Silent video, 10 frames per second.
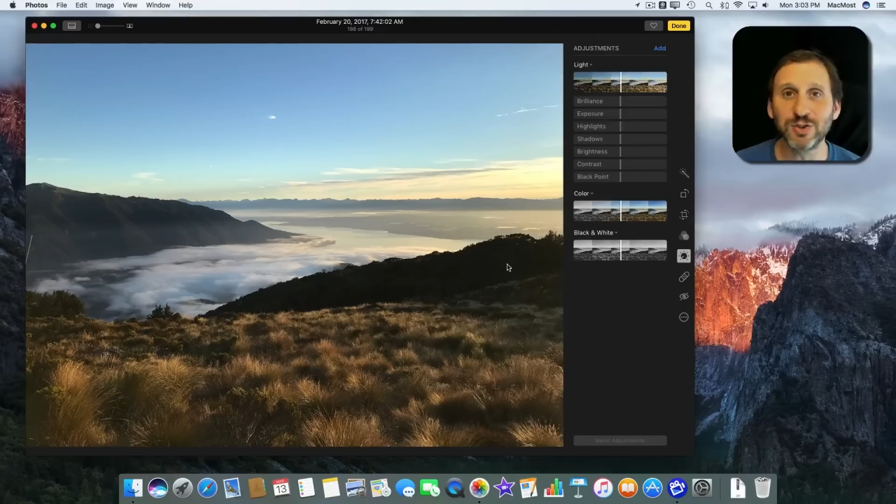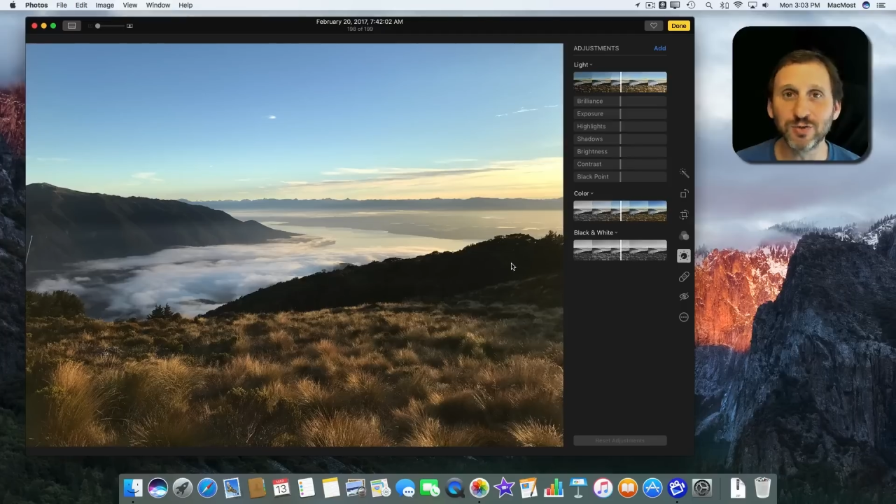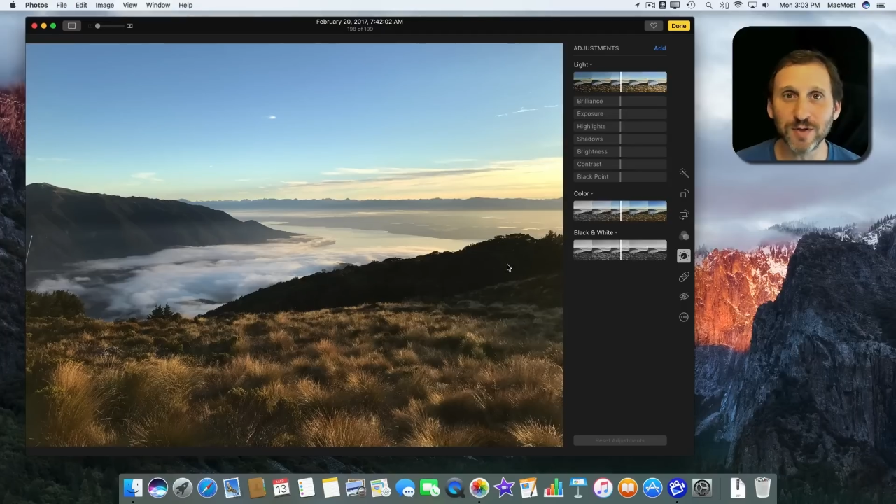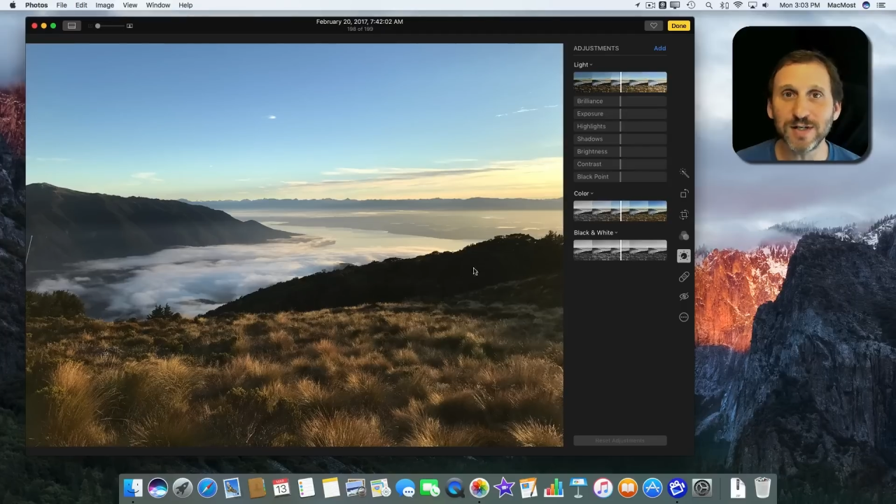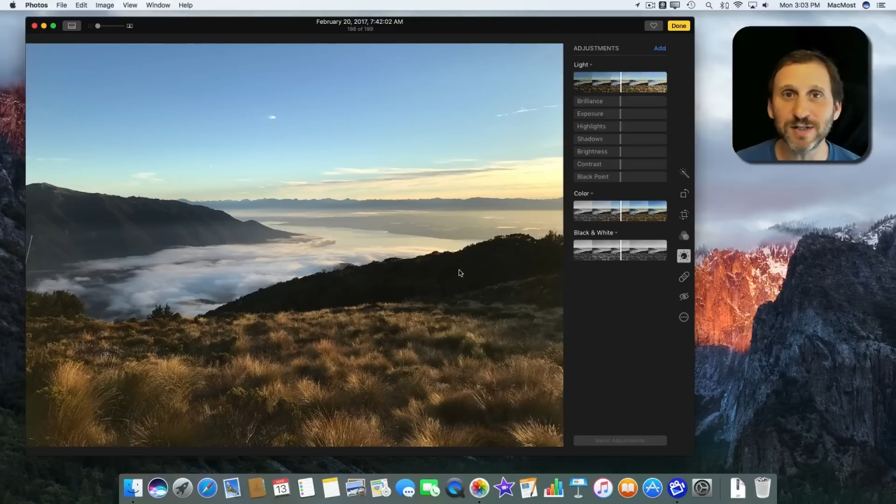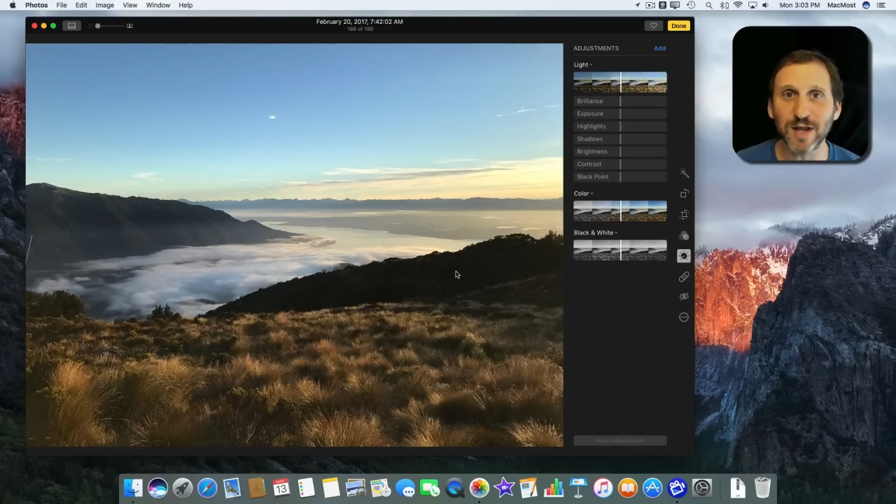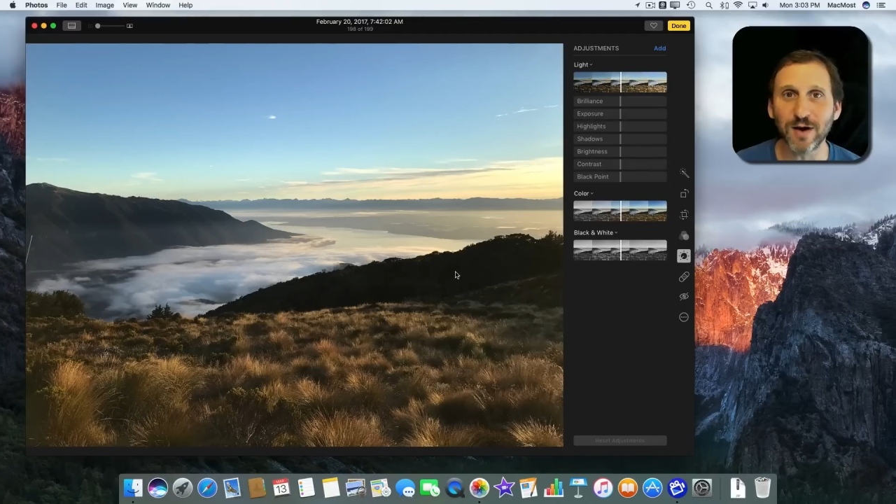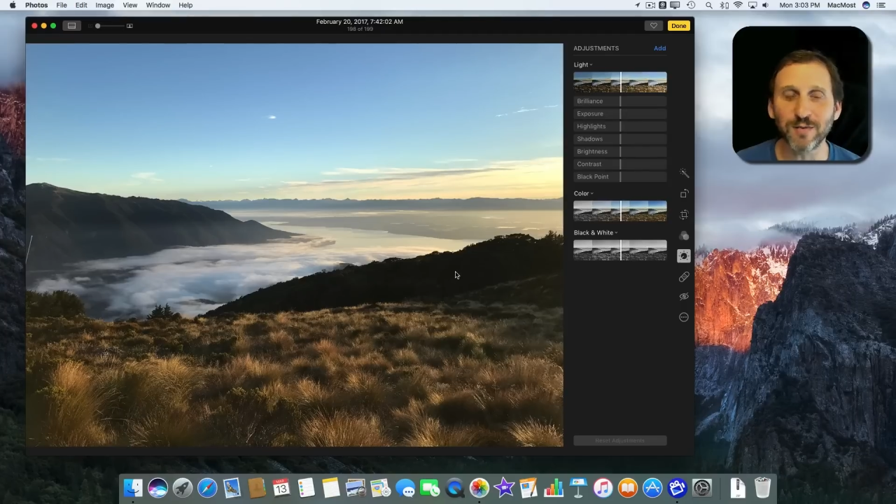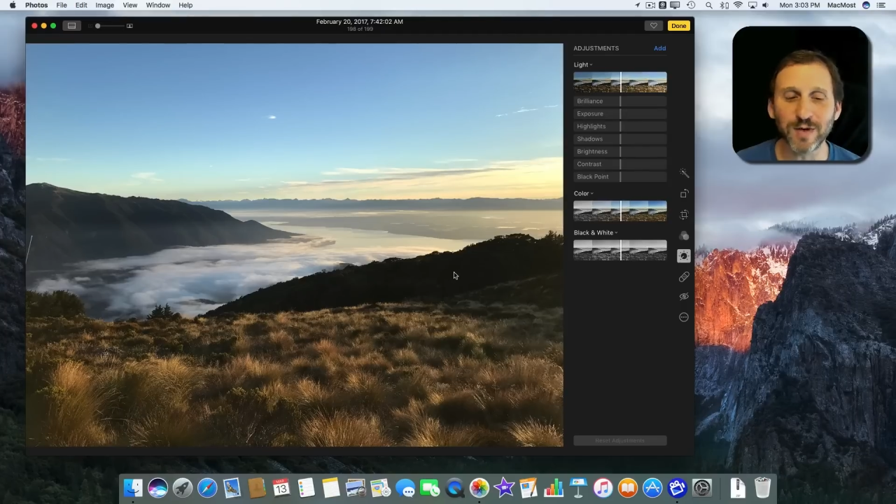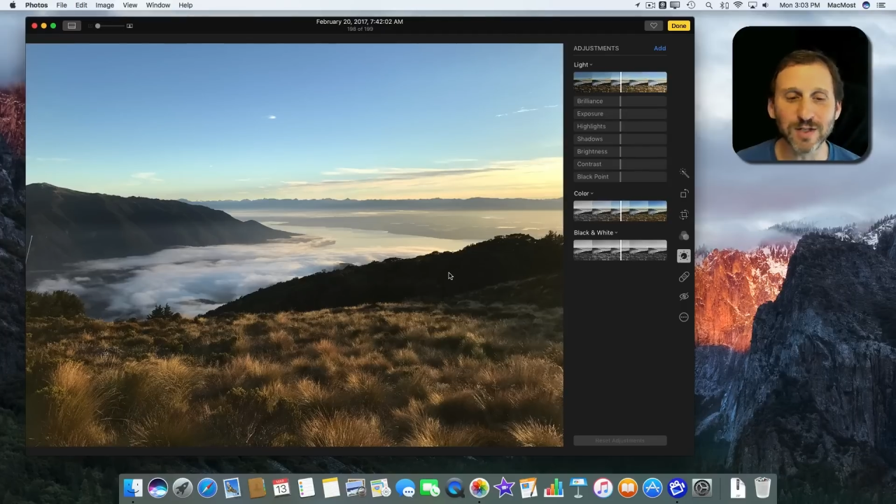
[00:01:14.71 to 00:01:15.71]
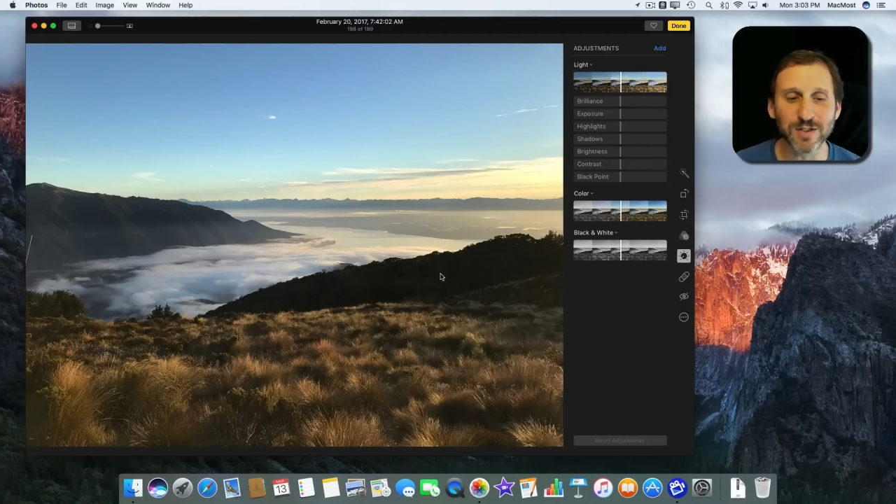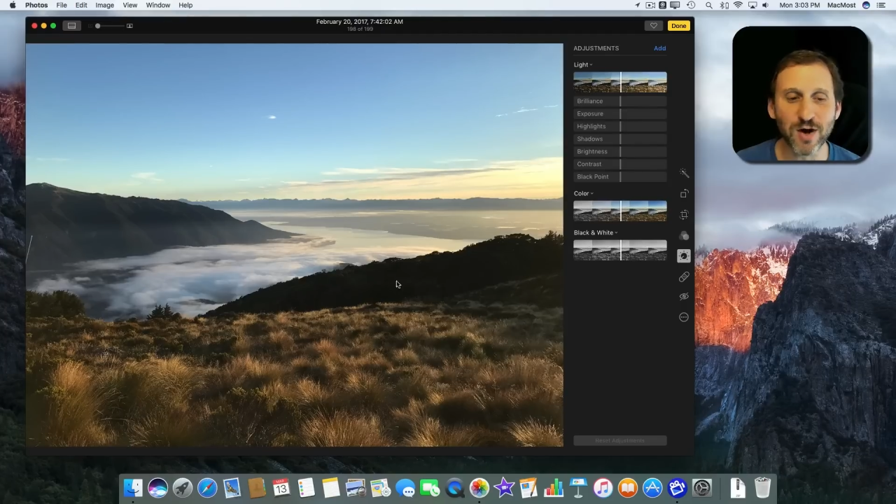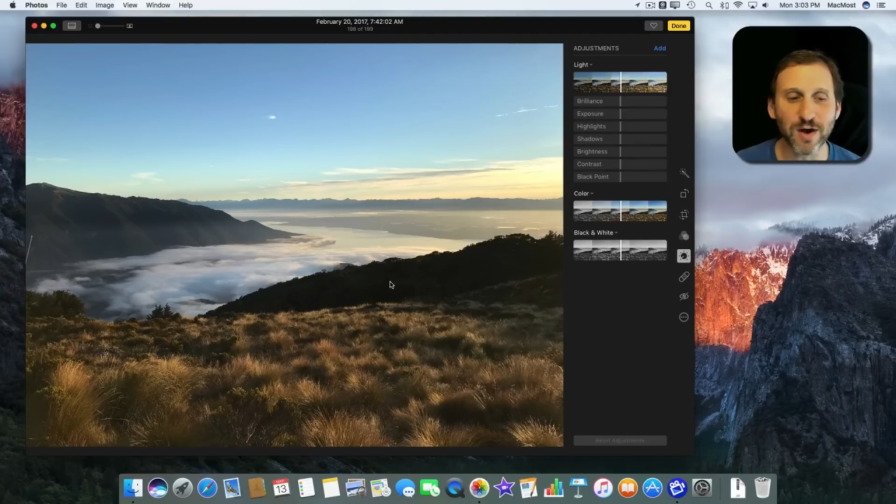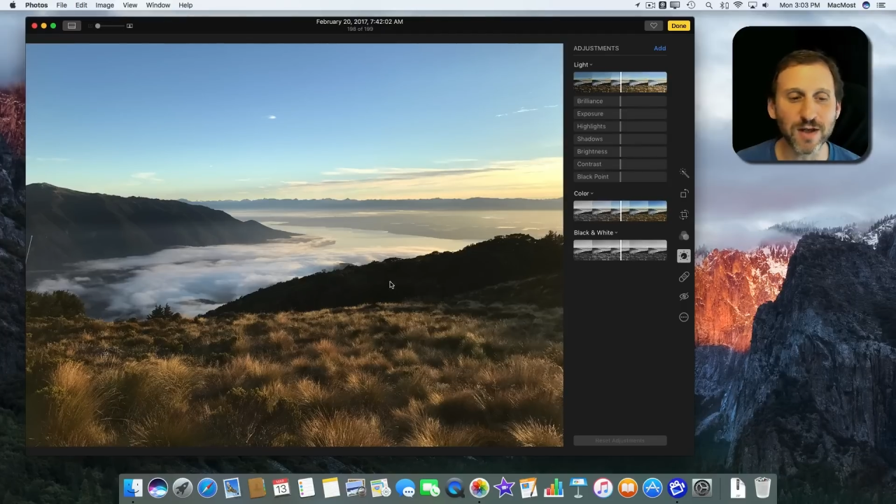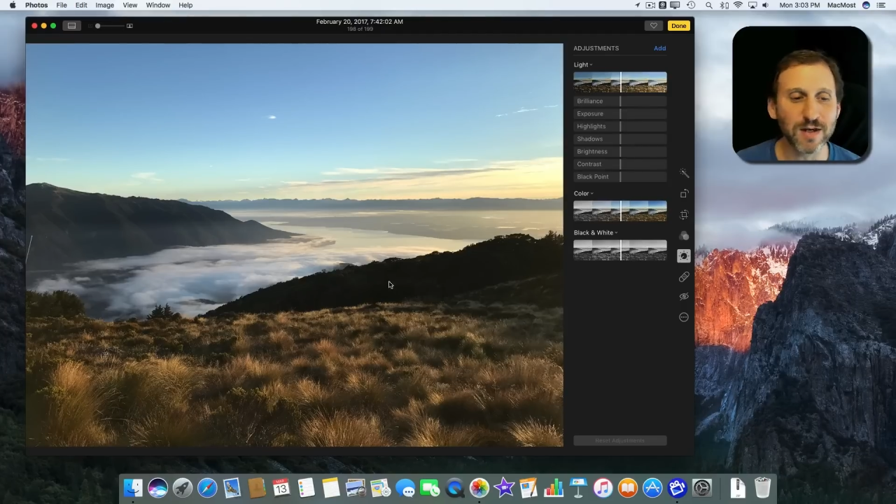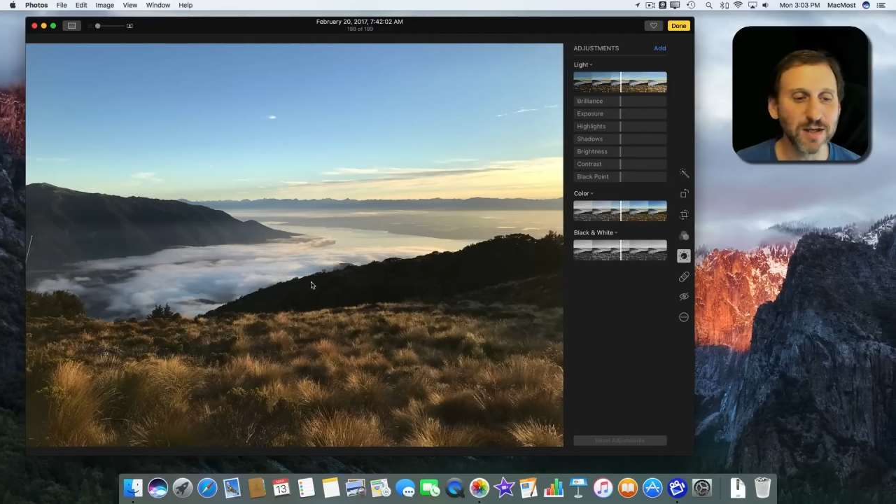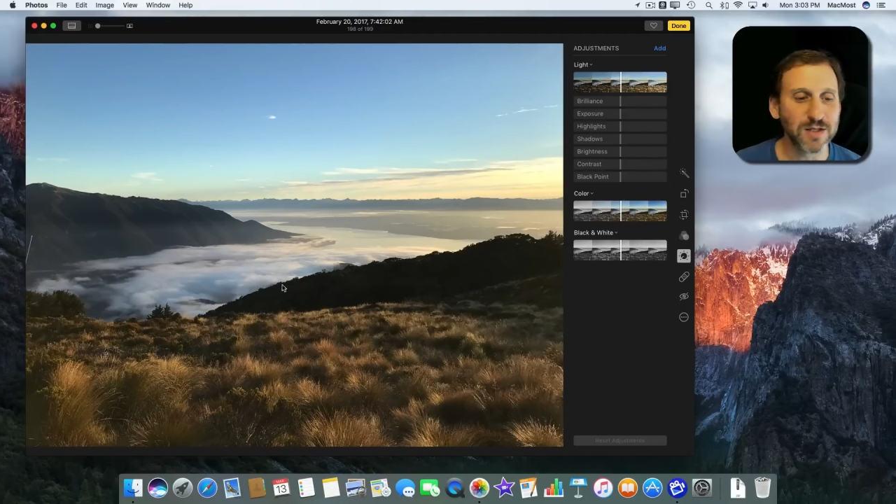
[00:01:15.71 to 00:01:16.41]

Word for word: trees there when I saw it.